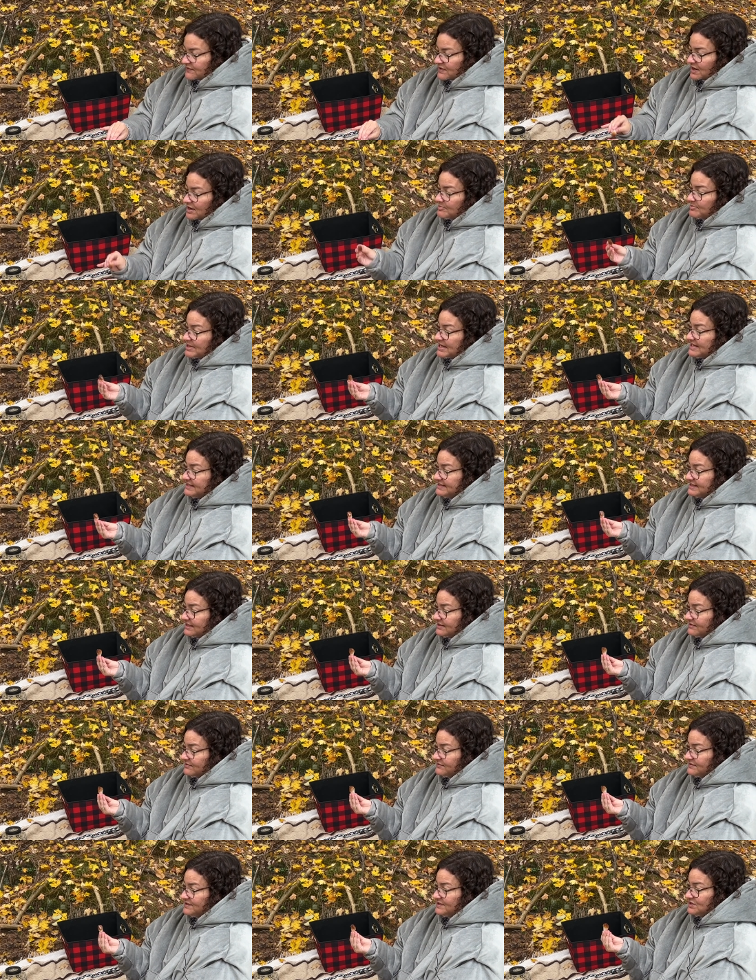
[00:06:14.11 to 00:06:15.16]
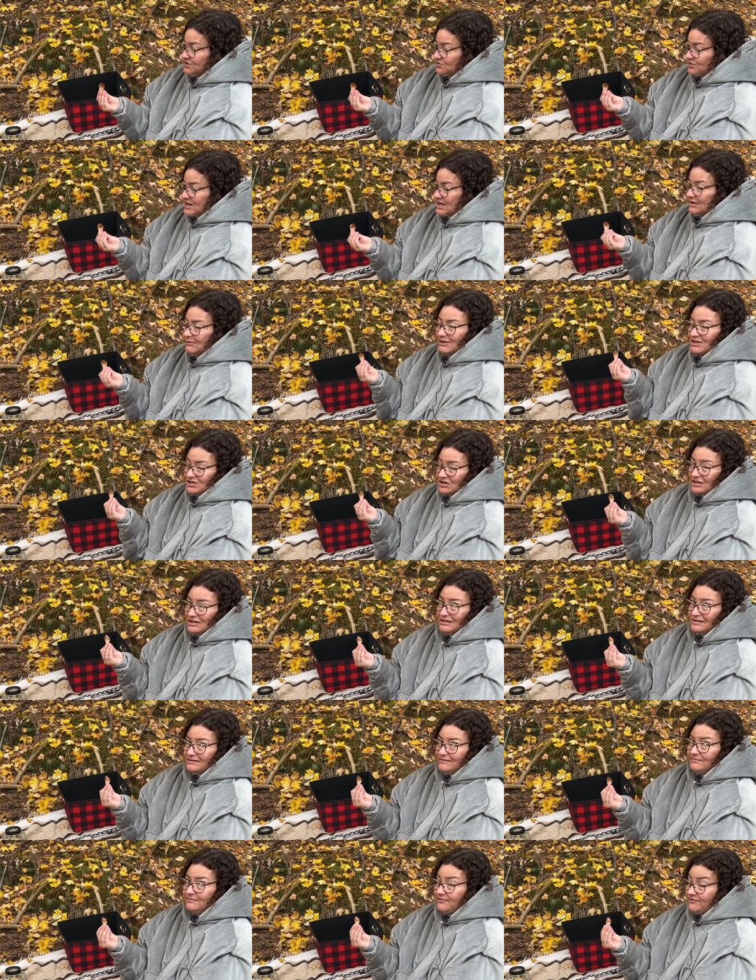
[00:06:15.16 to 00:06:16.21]
a piece of citrine, which
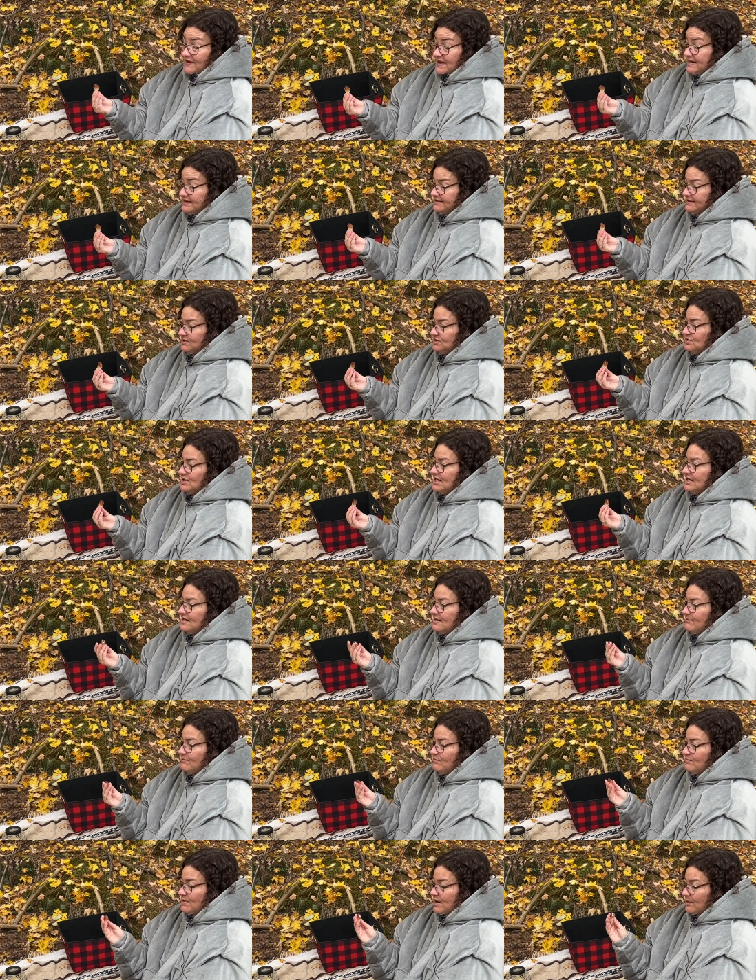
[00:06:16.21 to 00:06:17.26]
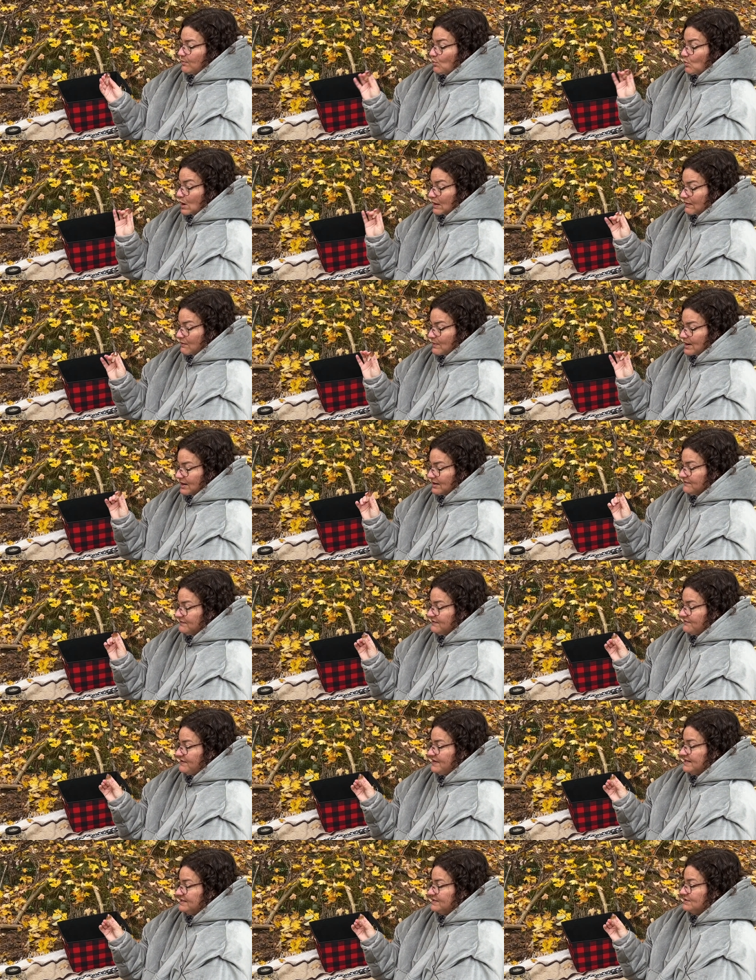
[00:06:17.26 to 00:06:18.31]
is fake citrine. I'm well aware of the
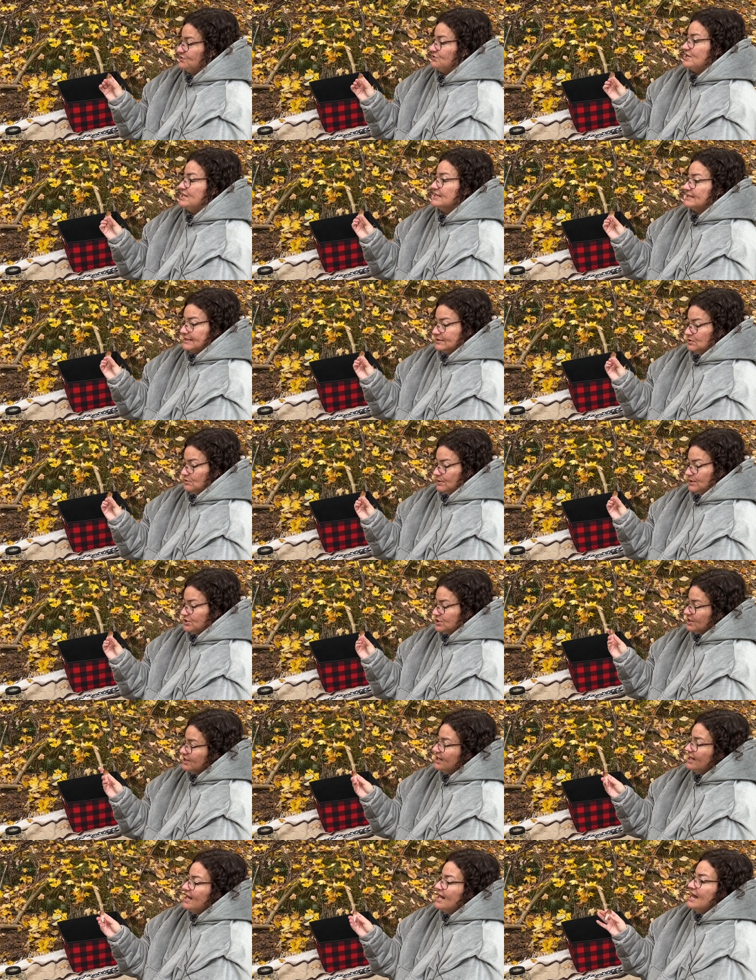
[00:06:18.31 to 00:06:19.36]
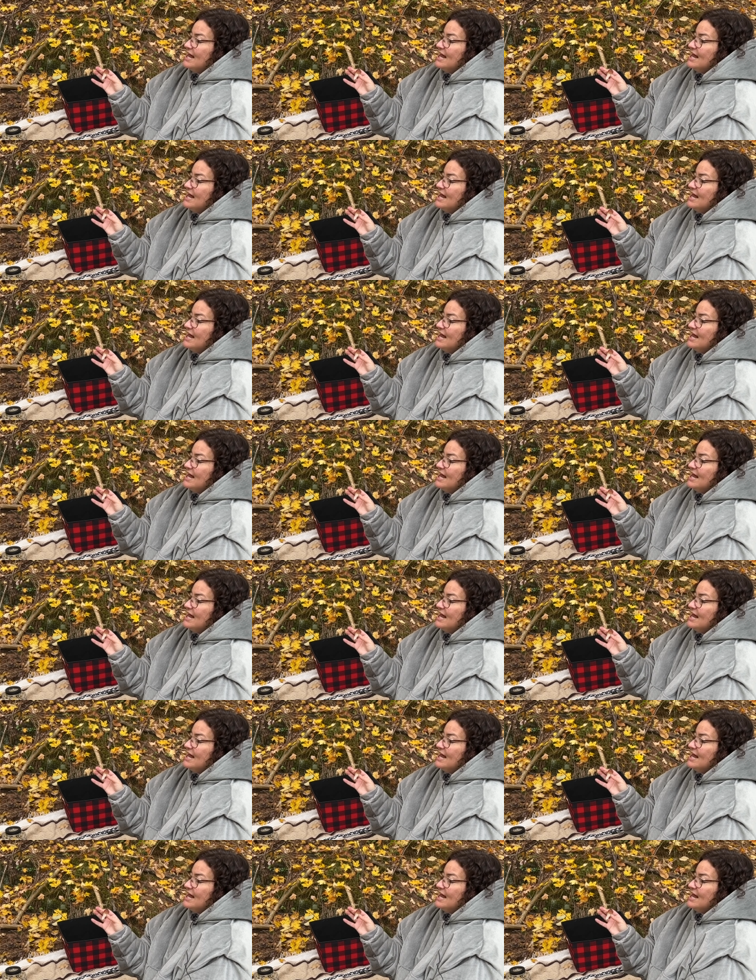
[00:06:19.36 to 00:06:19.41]
fake citrine situation.